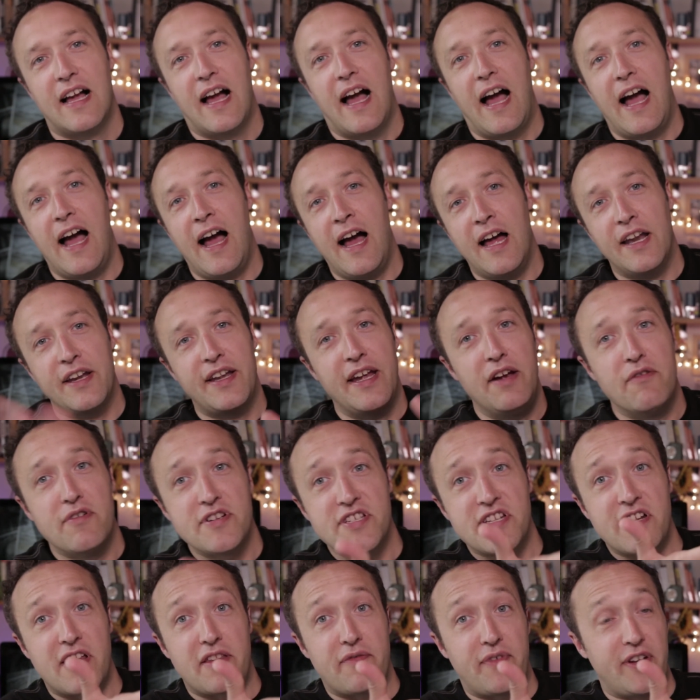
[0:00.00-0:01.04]
And here is
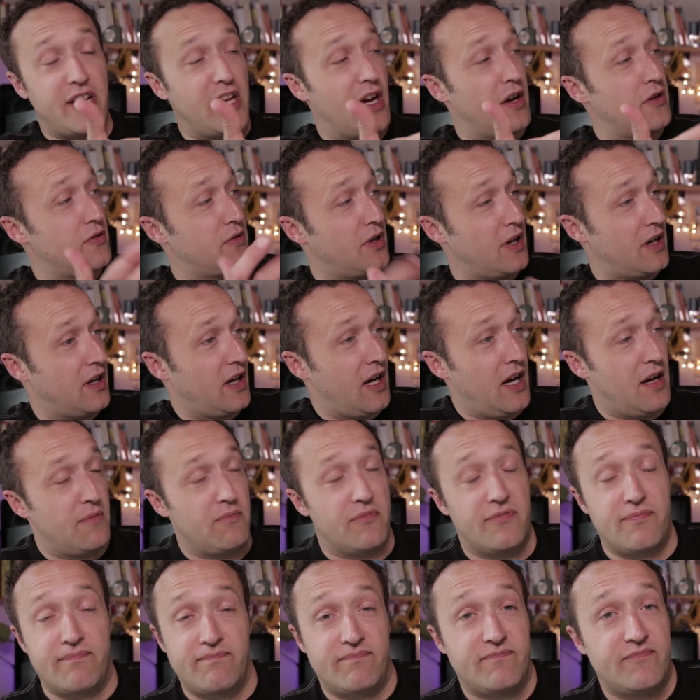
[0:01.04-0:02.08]
another video um,
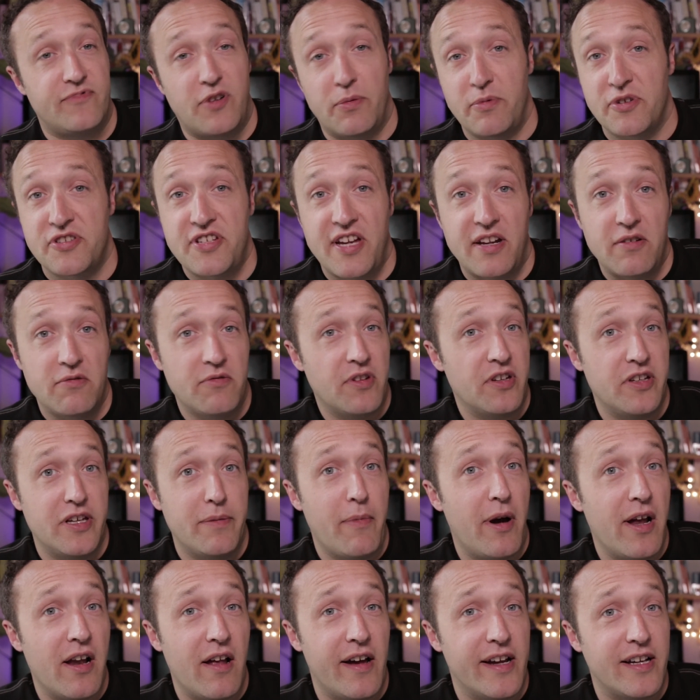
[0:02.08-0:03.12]
from the channel that you
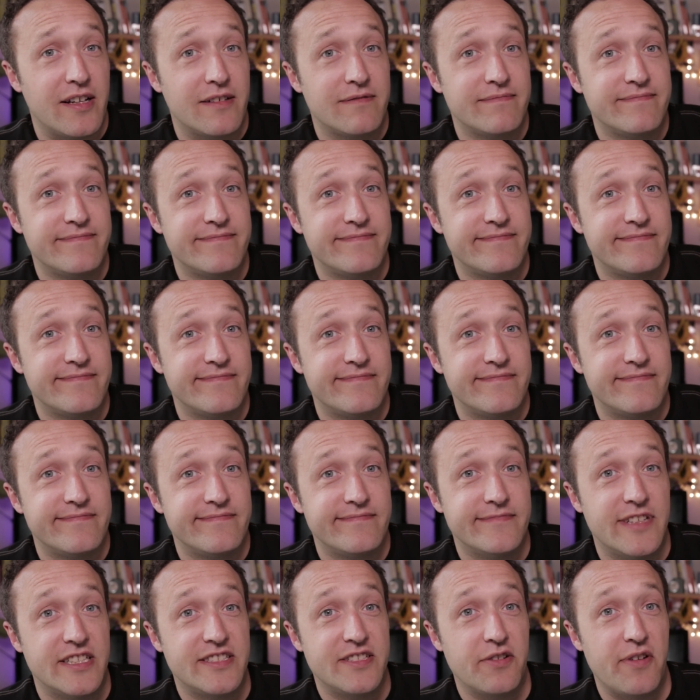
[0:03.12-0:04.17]
might like.
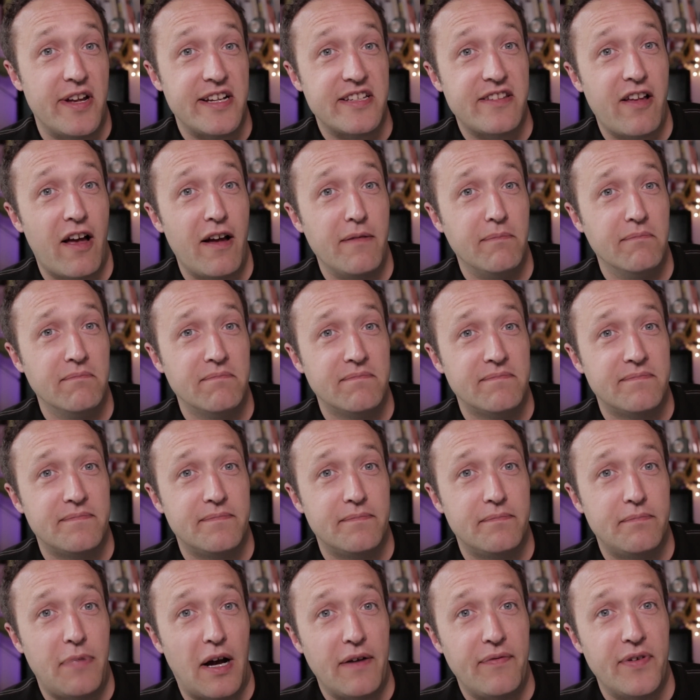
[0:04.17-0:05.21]
Until next time,
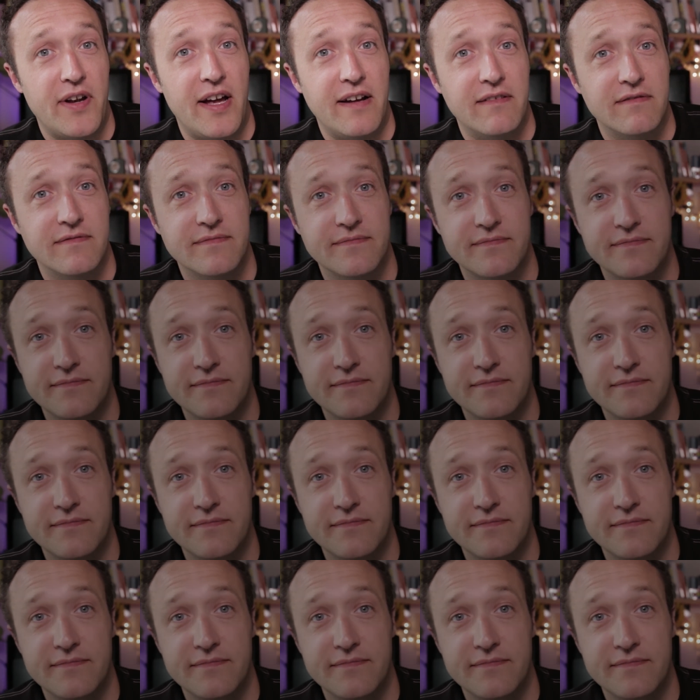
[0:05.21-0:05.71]
bye for now.